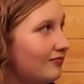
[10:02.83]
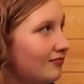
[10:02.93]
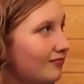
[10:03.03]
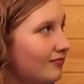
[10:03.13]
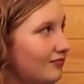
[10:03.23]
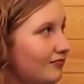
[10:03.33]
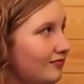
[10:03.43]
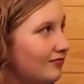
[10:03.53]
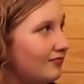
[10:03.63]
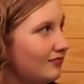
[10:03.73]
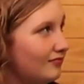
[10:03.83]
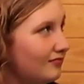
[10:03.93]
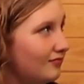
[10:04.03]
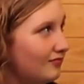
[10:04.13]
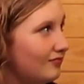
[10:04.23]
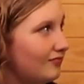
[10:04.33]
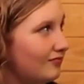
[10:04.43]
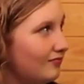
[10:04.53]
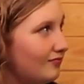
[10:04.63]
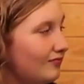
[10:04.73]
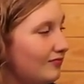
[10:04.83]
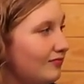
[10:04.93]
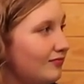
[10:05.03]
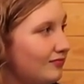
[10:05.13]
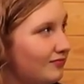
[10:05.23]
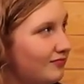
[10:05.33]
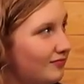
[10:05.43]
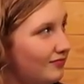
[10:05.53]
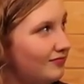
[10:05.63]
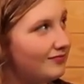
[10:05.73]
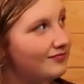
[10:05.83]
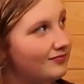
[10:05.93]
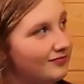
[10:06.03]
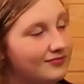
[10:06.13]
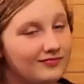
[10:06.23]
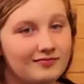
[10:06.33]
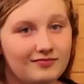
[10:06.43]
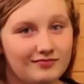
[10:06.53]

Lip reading: [no speech]